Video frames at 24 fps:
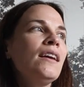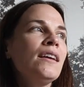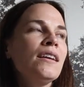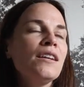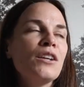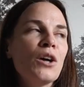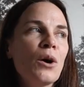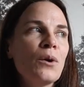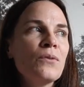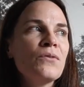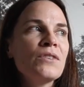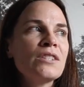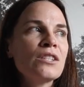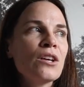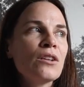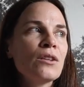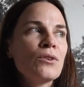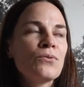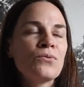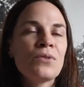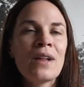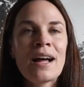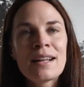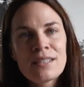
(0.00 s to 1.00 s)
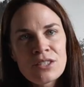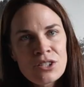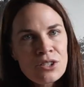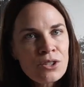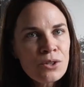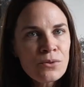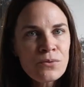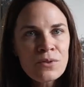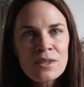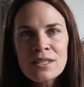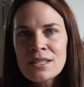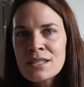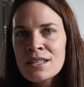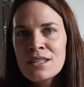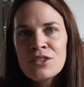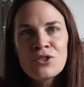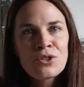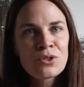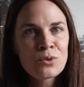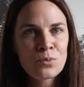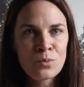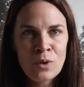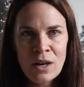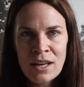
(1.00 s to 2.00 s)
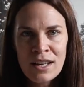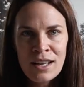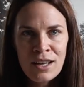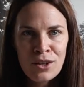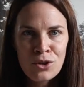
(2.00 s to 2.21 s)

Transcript: You know, if it's on the flat surface, then just running